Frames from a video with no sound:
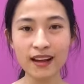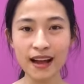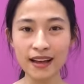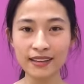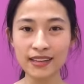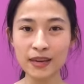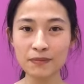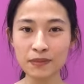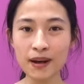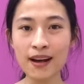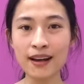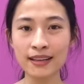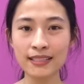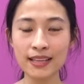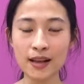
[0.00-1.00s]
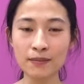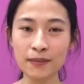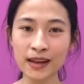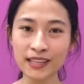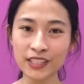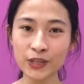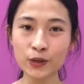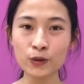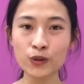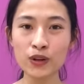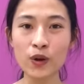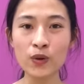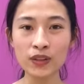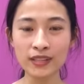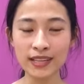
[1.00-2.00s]
I keep eyes on my children
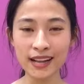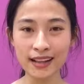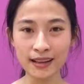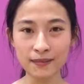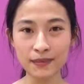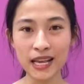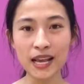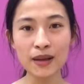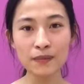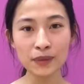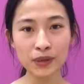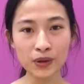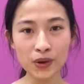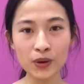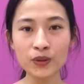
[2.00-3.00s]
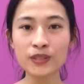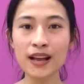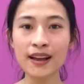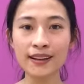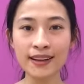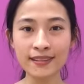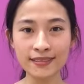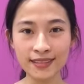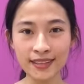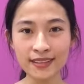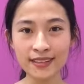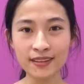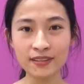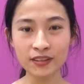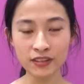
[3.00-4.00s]
all the time because I
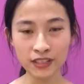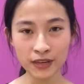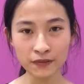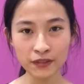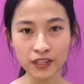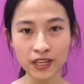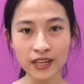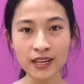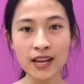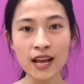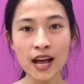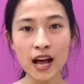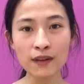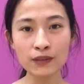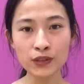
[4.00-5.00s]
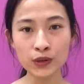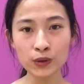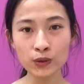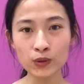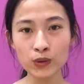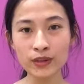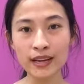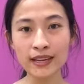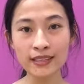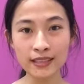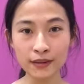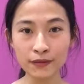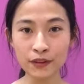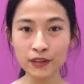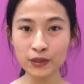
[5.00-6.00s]
consider the safety of children is
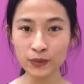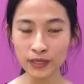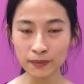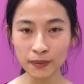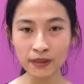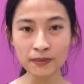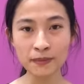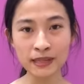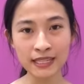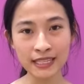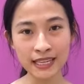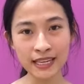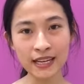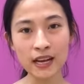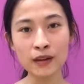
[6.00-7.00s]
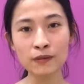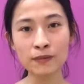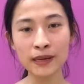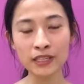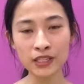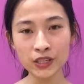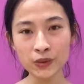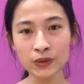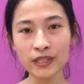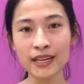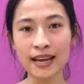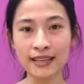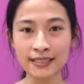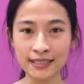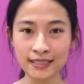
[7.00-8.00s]
the first responsibility of my duty
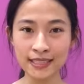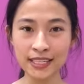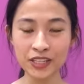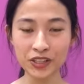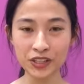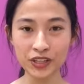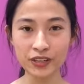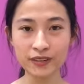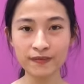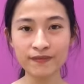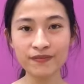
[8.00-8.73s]
as a teacher.